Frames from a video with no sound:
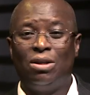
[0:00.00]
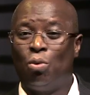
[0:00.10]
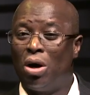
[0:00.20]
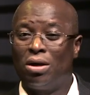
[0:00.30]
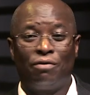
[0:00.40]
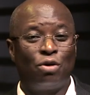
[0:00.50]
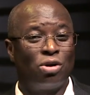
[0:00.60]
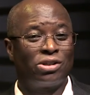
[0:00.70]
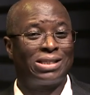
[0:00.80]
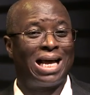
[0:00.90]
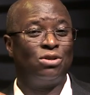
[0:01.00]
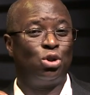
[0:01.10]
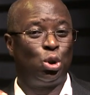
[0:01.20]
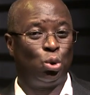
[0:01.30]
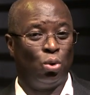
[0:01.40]
The word of God
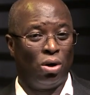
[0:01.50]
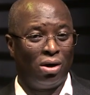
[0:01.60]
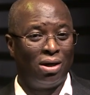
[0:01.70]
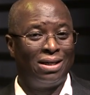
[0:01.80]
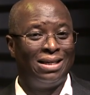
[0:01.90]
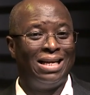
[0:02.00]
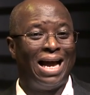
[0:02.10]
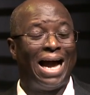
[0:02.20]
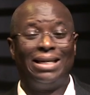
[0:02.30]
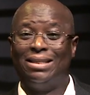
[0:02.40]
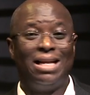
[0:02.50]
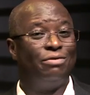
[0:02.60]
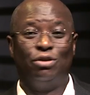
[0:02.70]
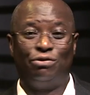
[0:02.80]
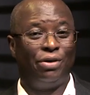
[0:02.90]
stands sure and it
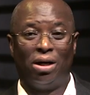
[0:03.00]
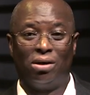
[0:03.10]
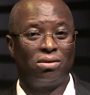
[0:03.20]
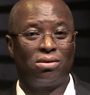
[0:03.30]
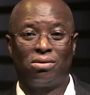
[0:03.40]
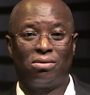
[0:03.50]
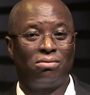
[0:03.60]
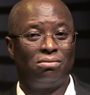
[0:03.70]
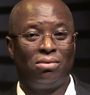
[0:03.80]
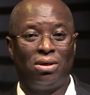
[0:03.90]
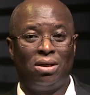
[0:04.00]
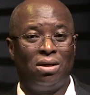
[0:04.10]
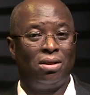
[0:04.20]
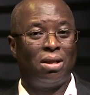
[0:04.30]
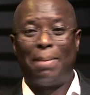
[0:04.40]
never fails.
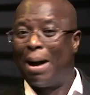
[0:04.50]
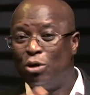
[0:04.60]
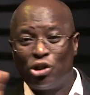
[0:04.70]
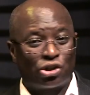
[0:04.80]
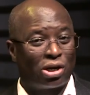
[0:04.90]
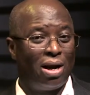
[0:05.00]
The Bible is